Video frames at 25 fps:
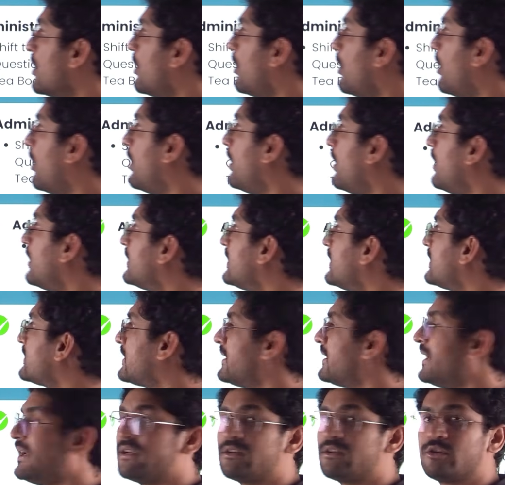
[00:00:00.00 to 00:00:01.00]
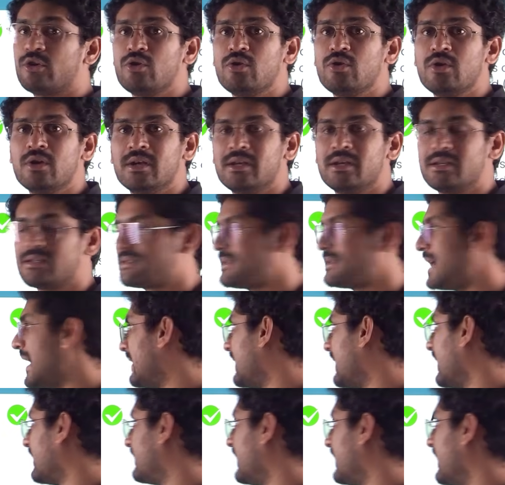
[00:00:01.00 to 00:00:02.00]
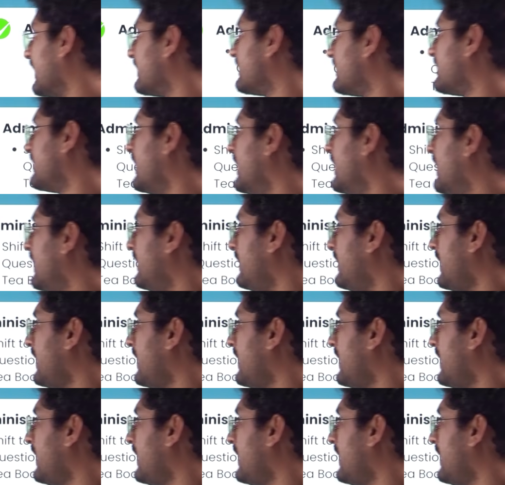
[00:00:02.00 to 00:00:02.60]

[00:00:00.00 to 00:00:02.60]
all this linked to static things.